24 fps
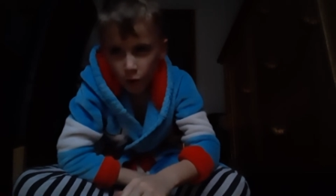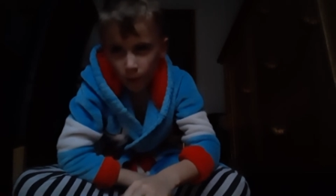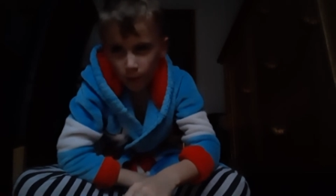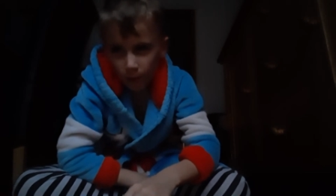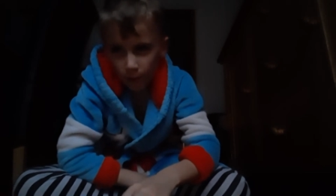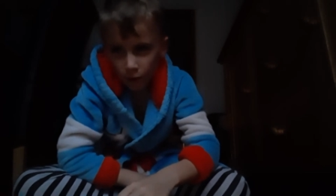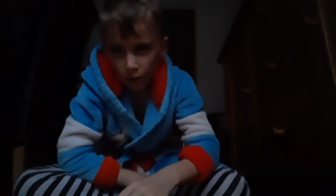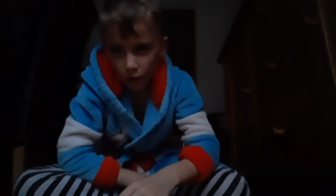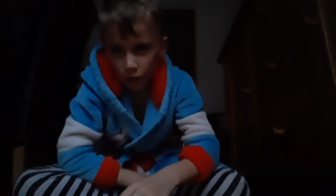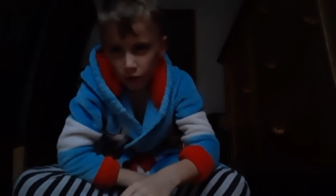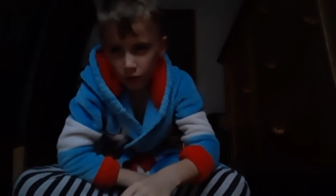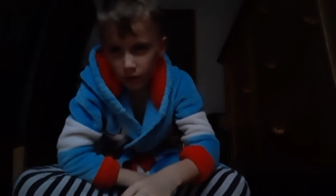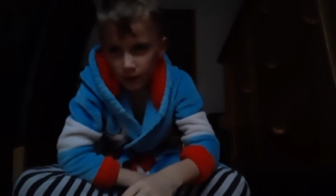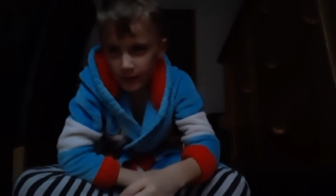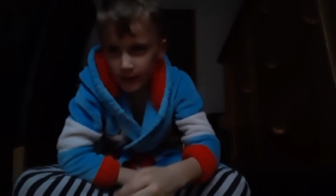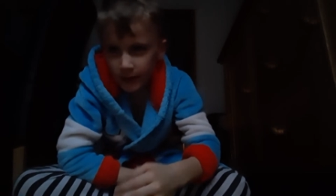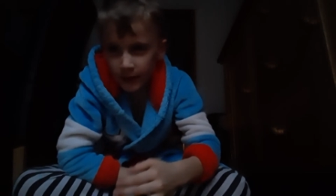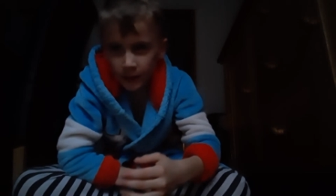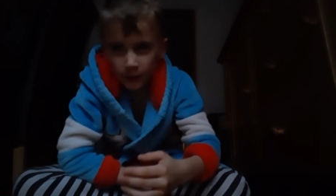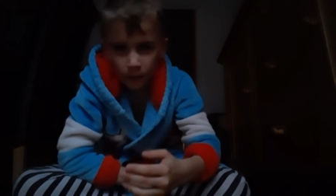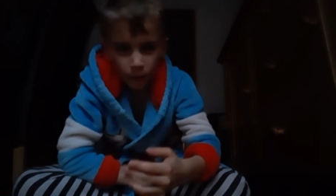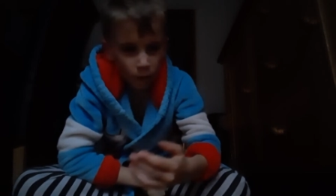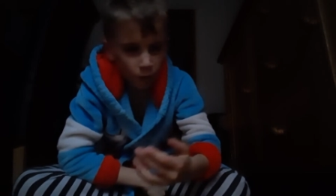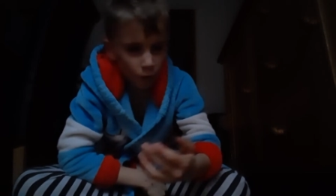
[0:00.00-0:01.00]
Because
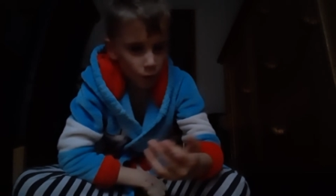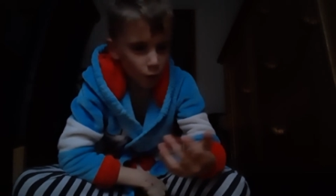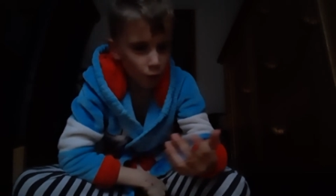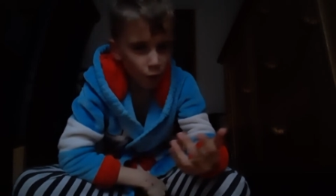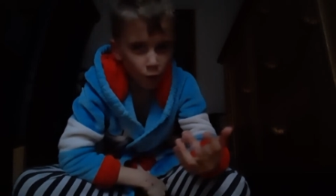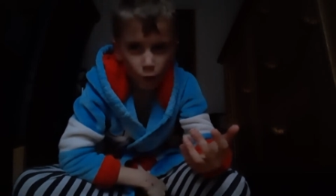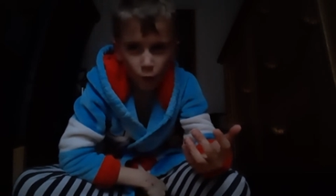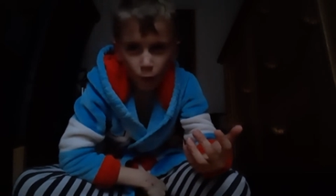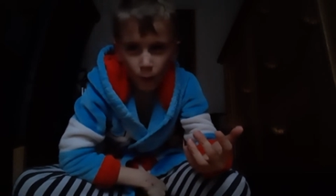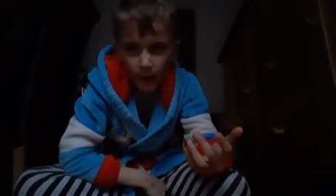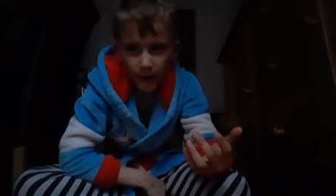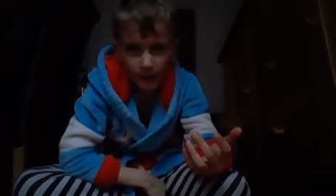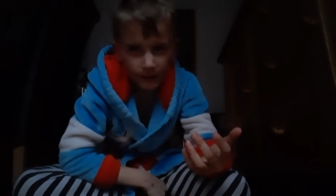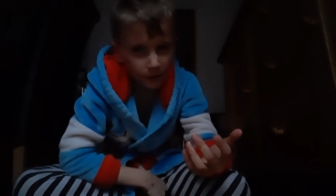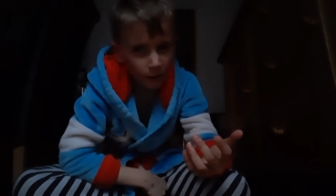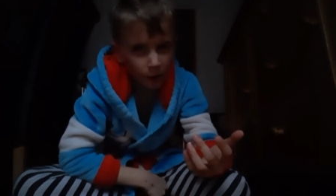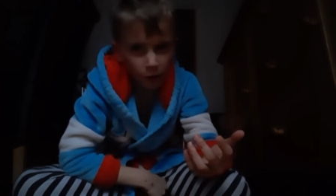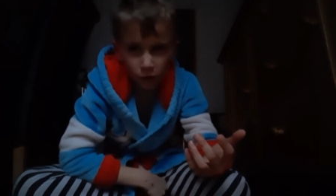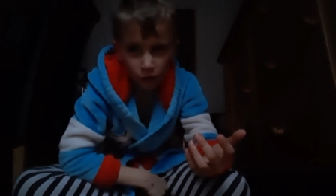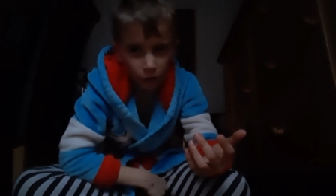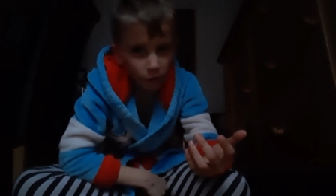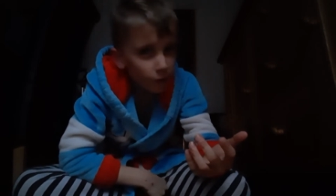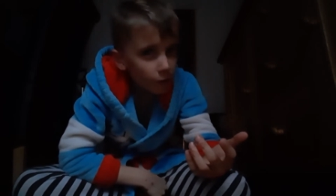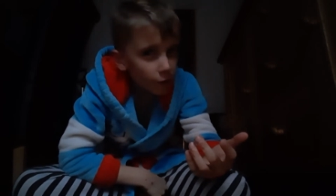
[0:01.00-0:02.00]
he always
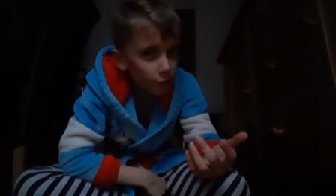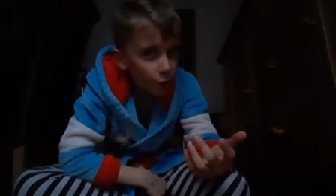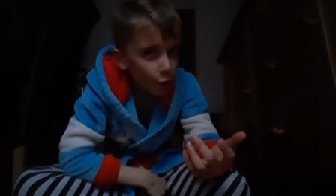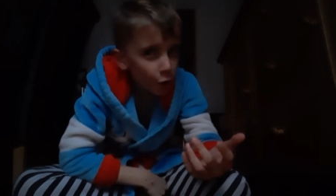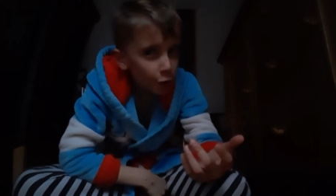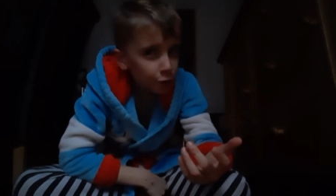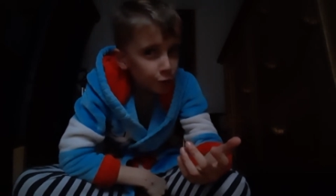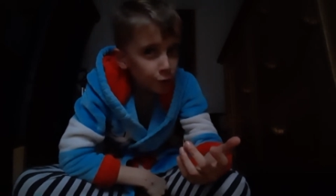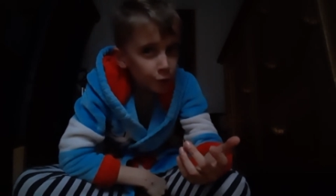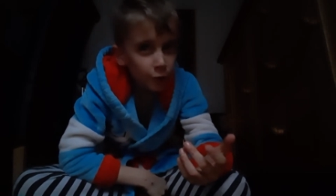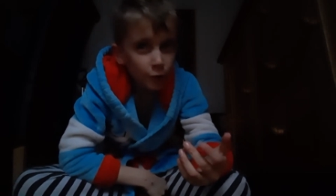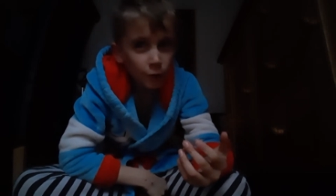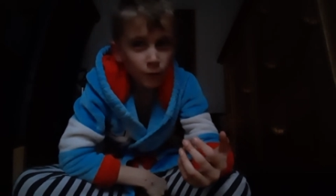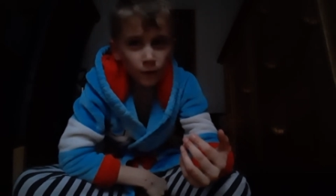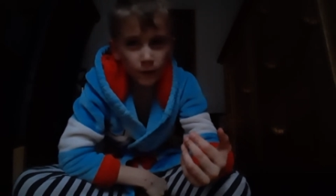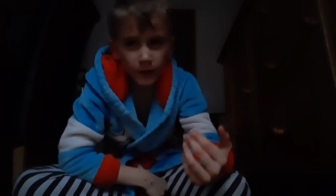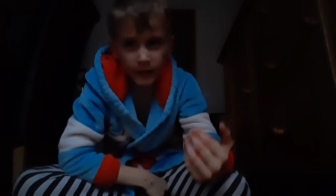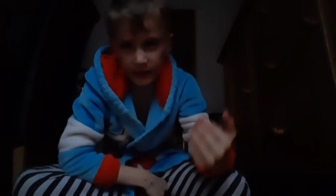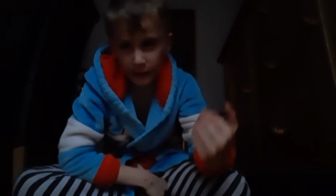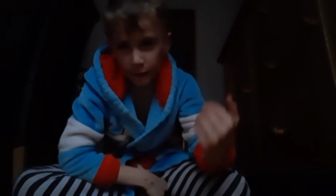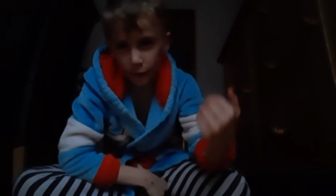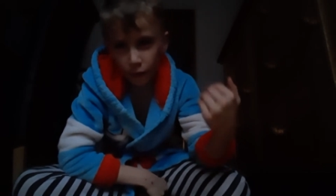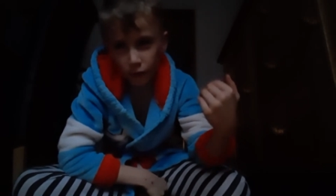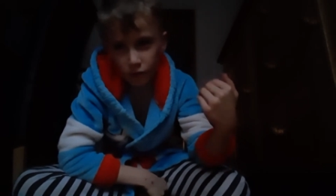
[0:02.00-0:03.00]
doesn't float,
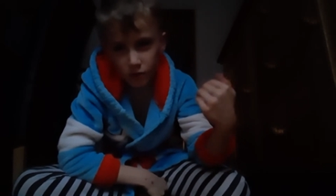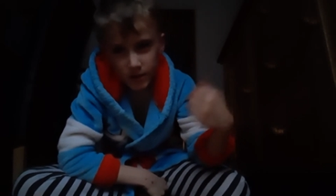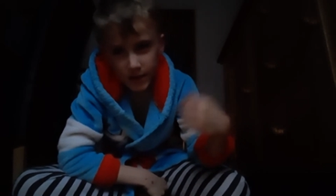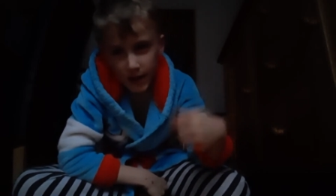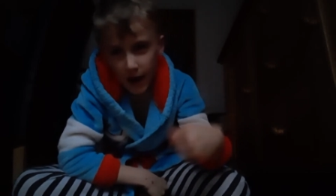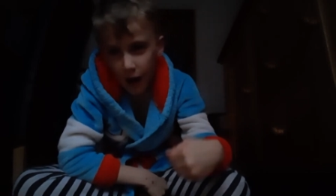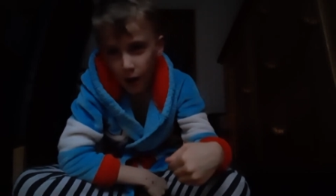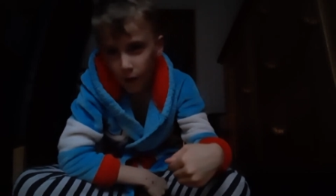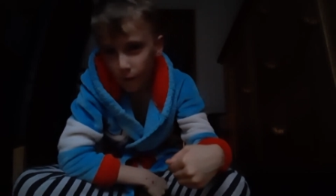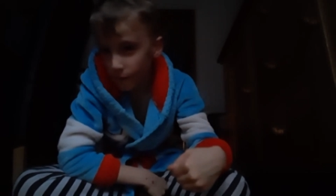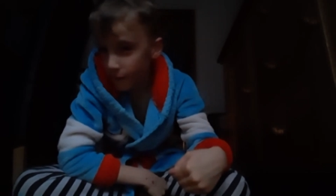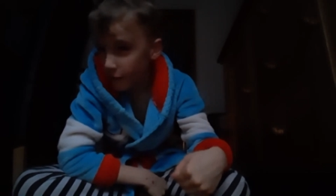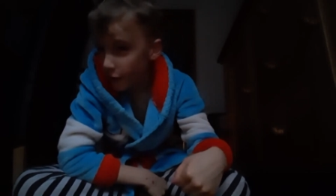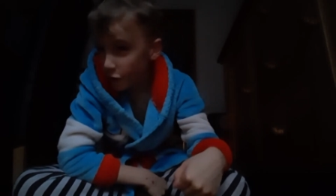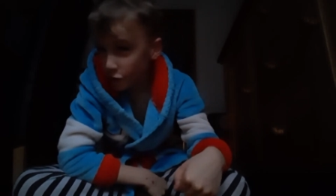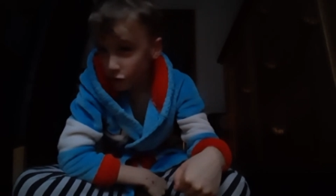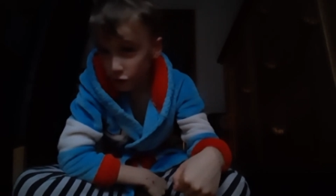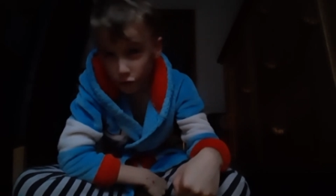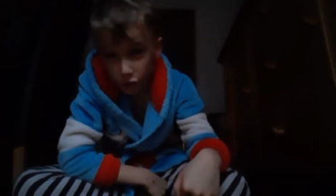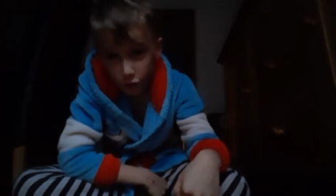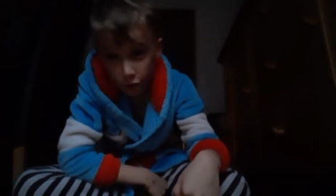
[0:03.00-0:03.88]
he goes down the